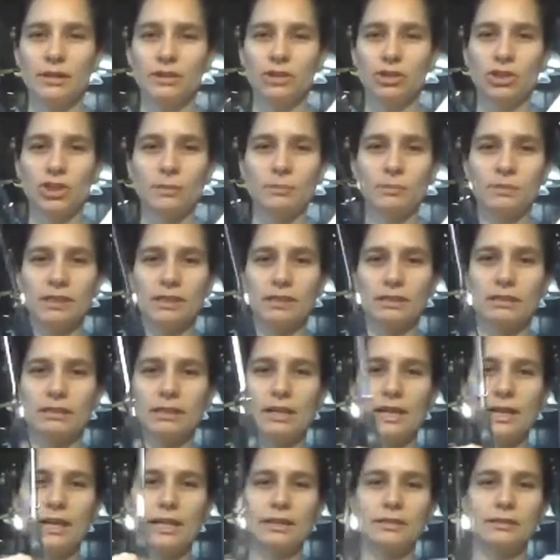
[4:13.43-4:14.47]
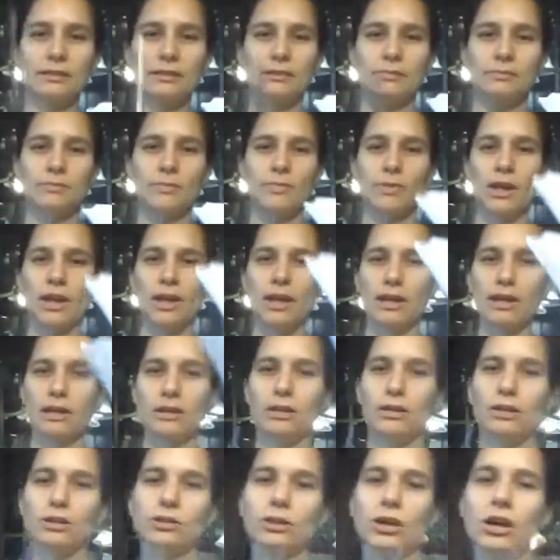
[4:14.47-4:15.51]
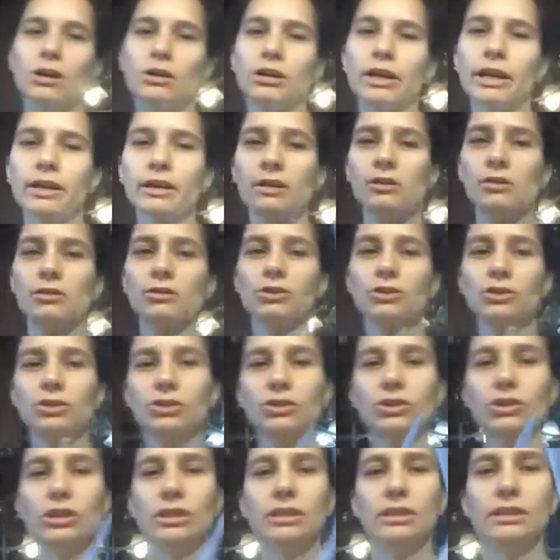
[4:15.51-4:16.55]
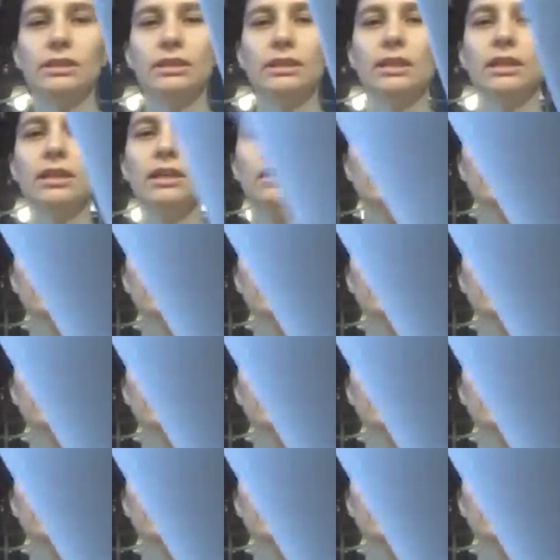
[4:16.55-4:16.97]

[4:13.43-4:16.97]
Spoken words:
shapes like that, and I'll get closer so you can see.